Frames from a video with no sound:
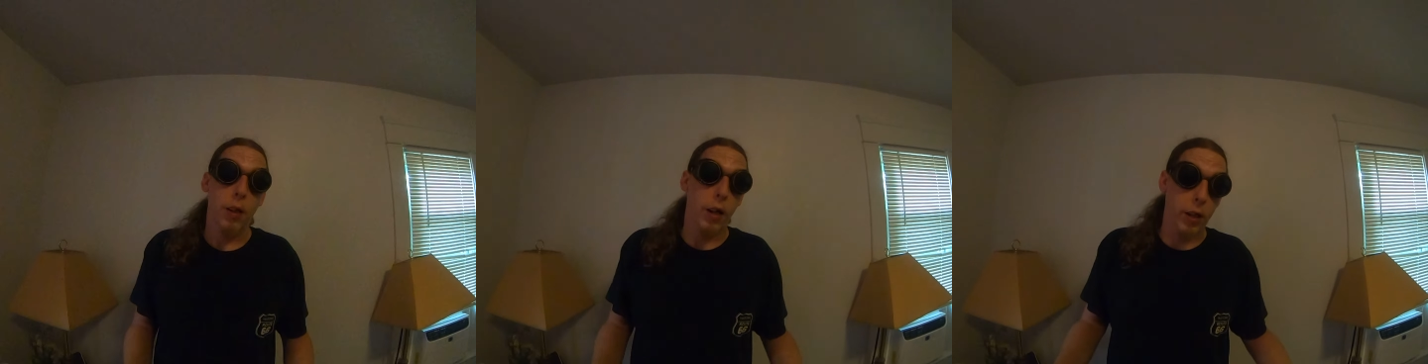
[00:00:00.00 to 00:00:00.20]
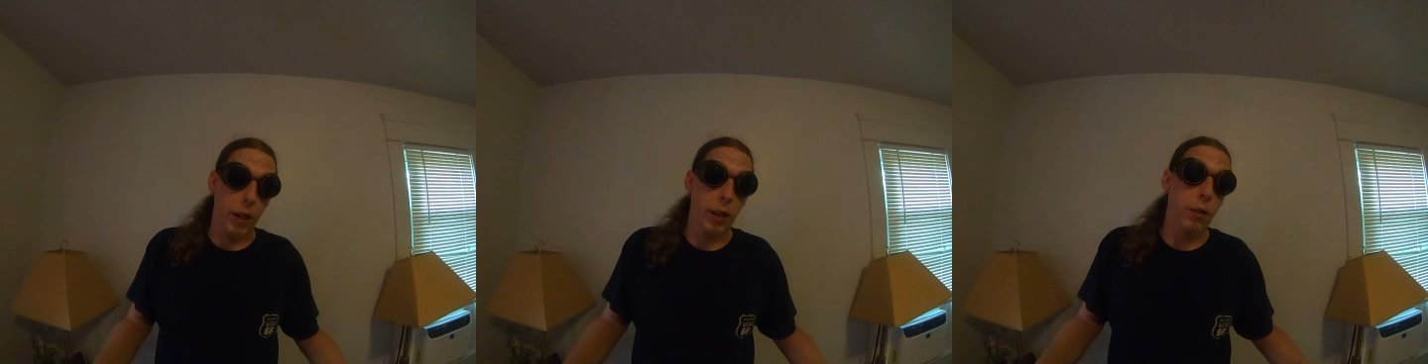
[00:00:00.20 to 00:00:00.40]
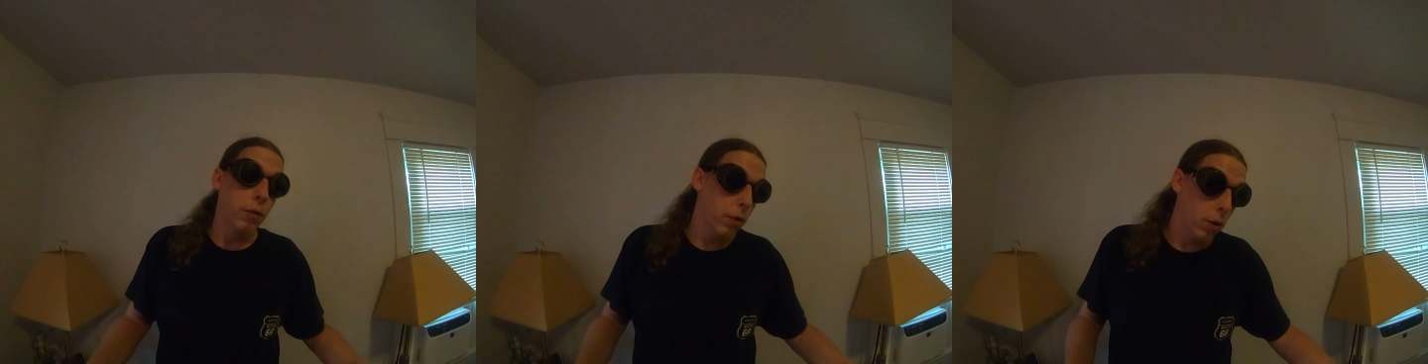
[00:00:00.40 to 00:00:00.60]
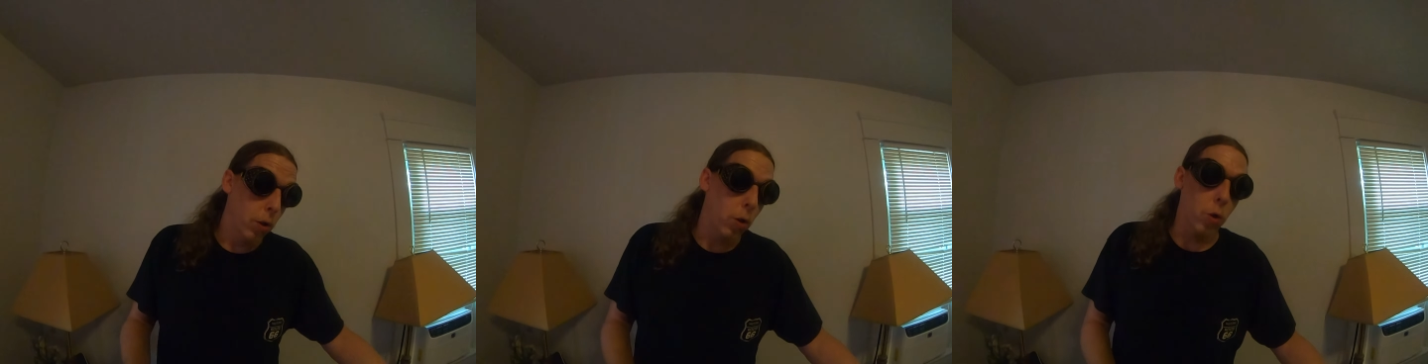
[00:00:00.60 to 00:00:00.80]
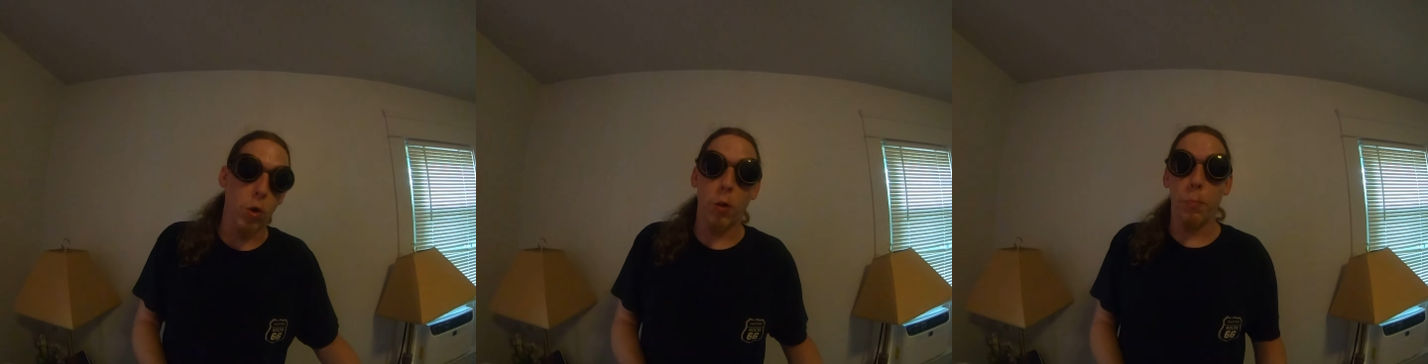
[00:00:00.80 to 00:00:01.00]
again,
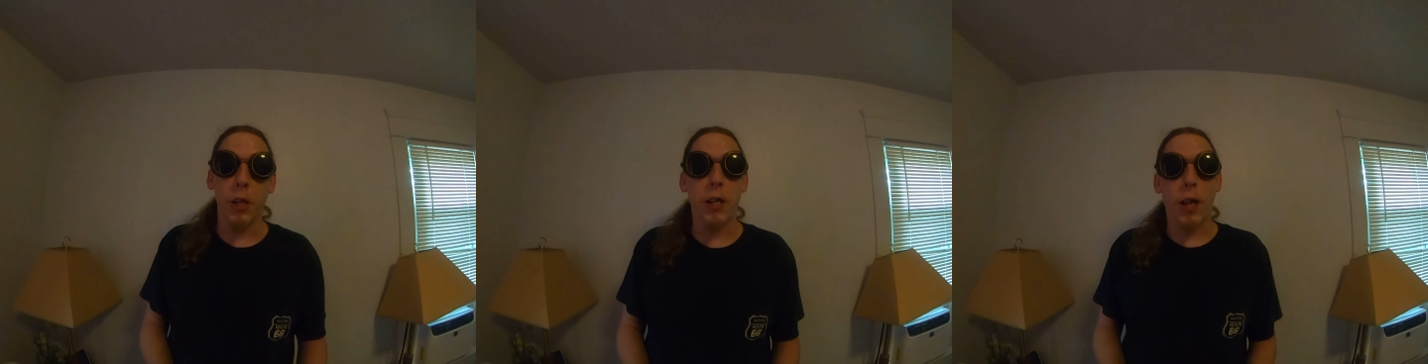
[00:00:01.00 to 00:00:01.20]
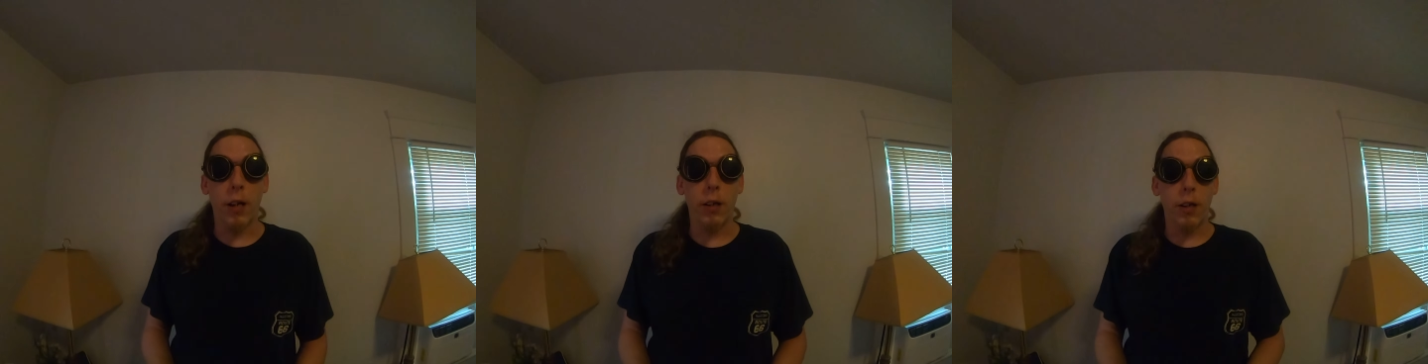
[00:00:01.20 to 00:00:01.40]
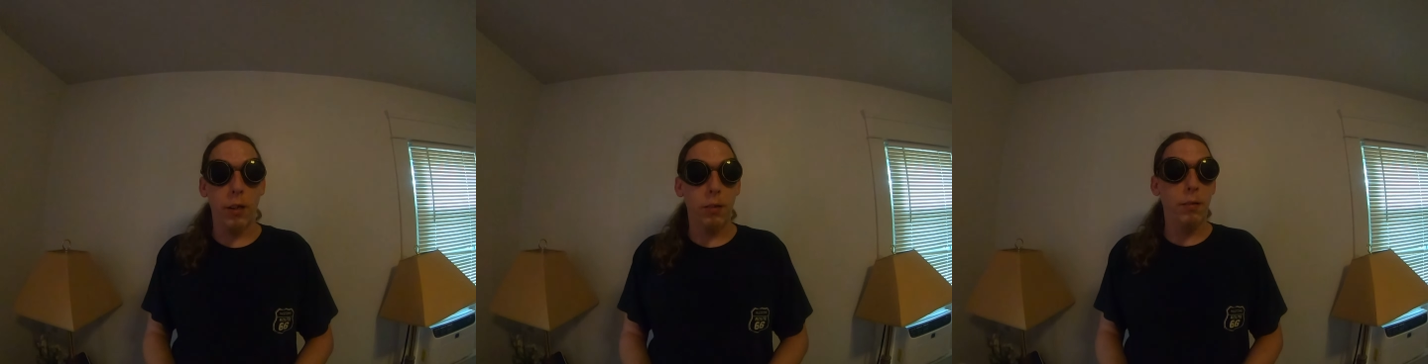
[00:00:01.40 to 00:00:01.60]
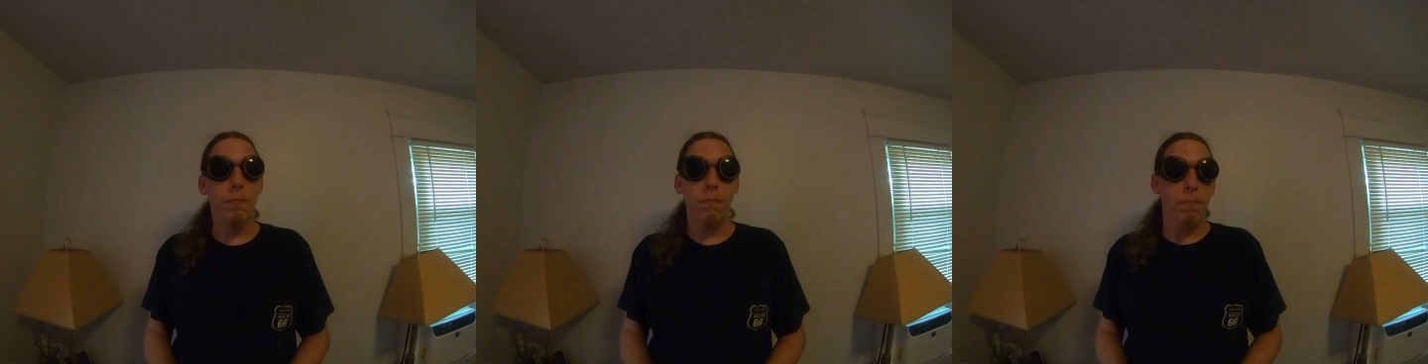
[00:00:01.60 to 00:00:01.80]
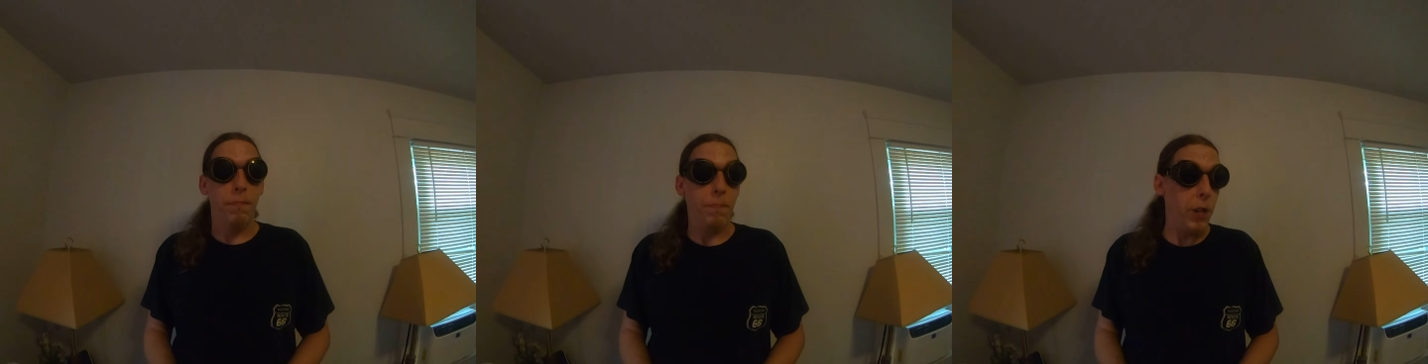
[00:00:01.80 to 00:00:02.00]
horribly edited
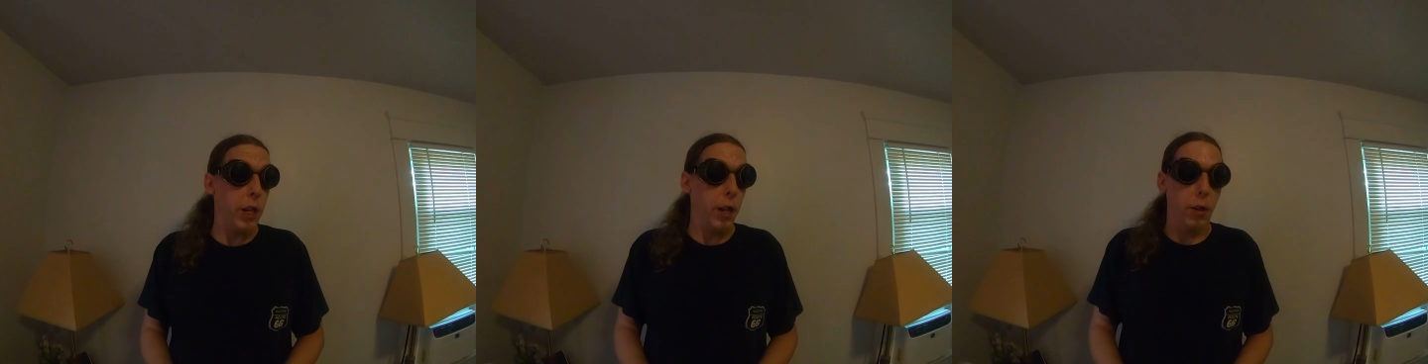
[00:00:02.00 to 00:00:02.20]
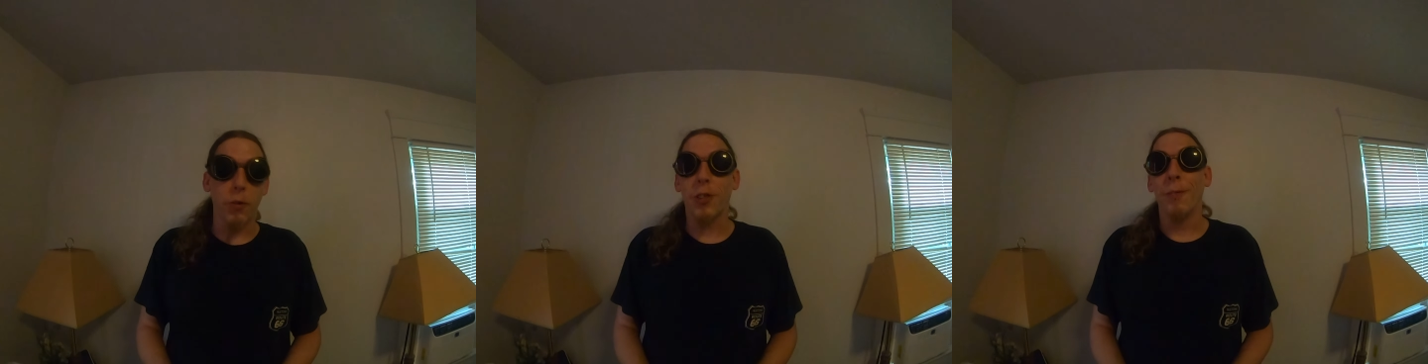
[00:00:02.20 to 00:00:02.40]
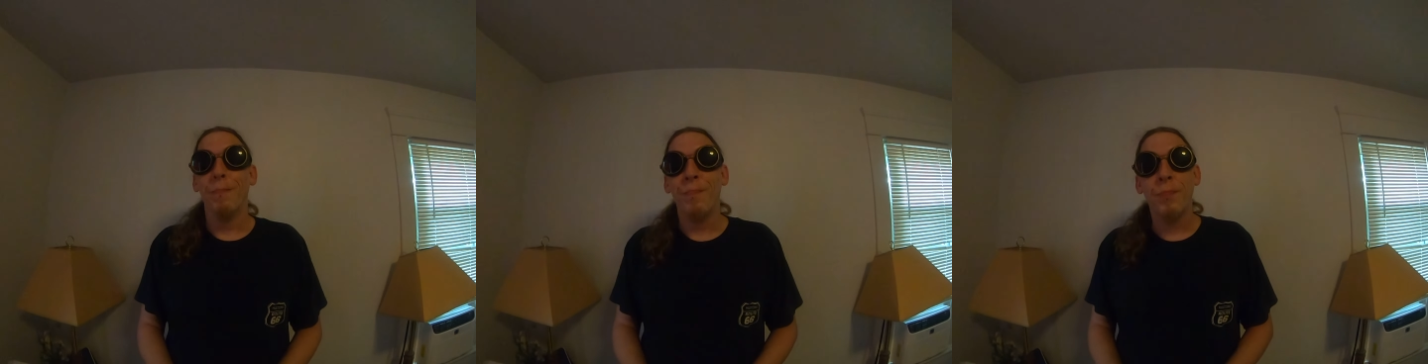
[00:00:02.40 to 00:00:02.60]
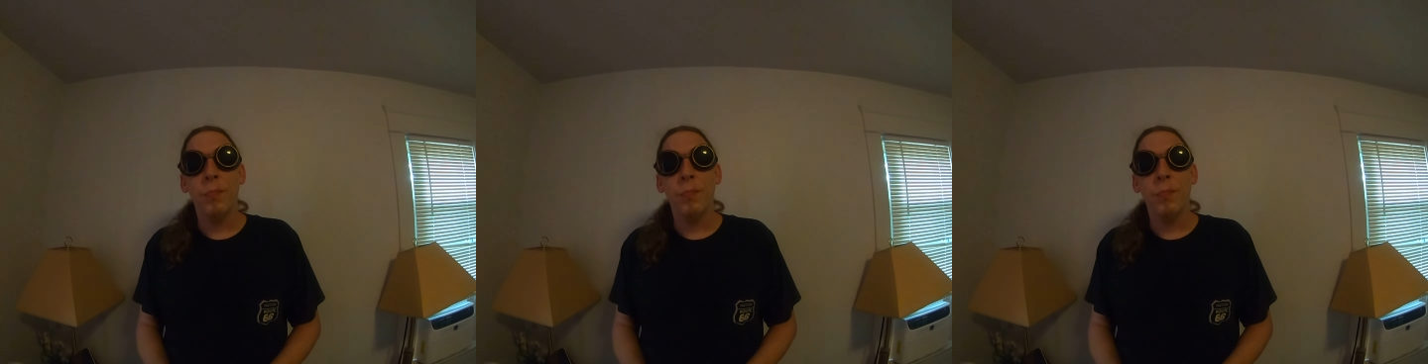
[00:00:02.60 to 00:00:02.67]
videos.